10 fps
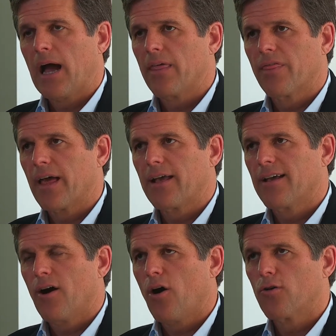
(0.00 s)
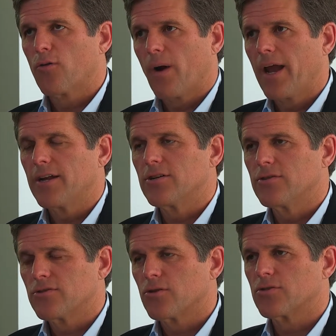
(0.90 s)
I think all great
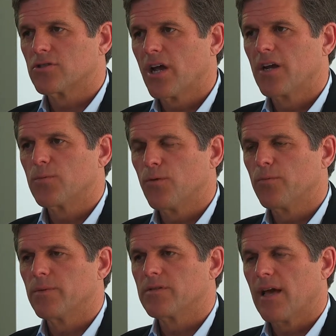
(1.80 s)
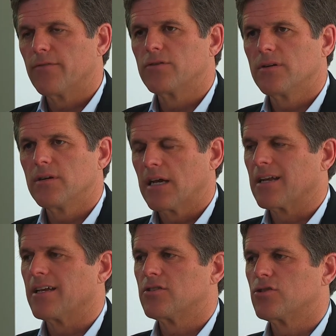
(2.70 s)
social change movements have at
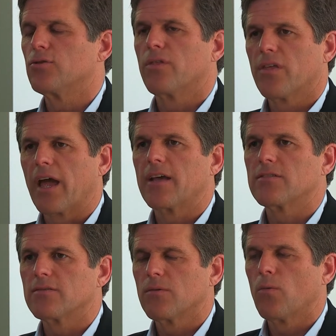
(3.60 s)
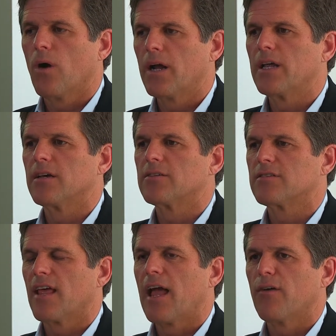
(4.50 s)
least two things. One
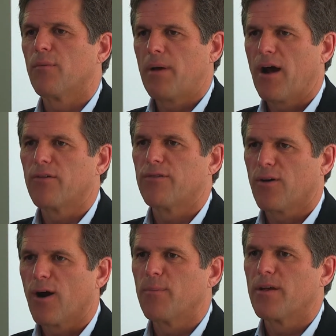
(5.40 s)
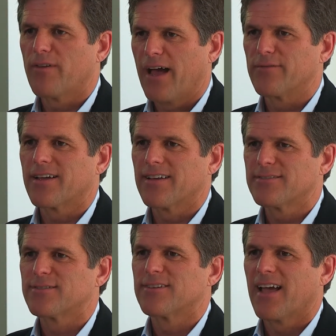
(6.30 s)
is they have a powerful army of
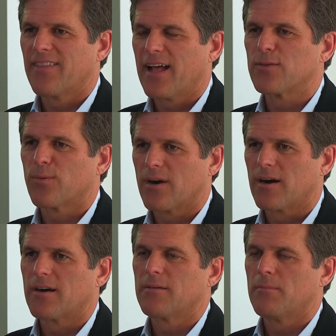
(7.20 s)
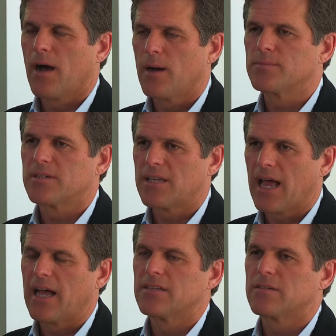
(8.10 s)
advocates, and that's where moms and
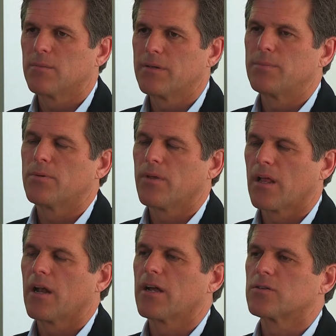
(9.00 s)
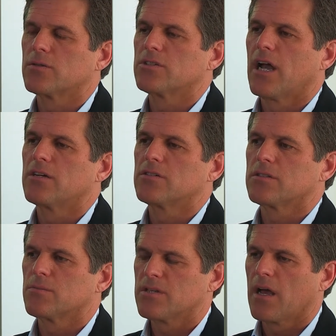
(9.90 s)
dads and people with intellectual challenges
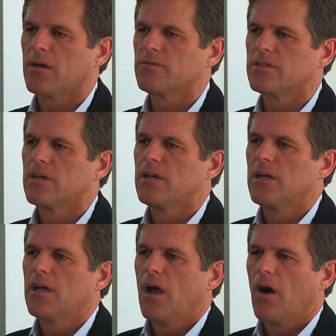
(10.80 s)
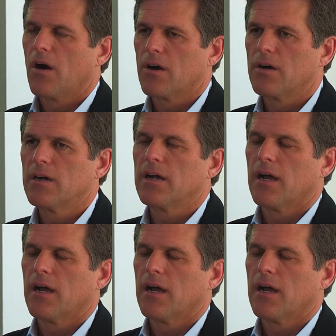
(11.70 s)
themselves are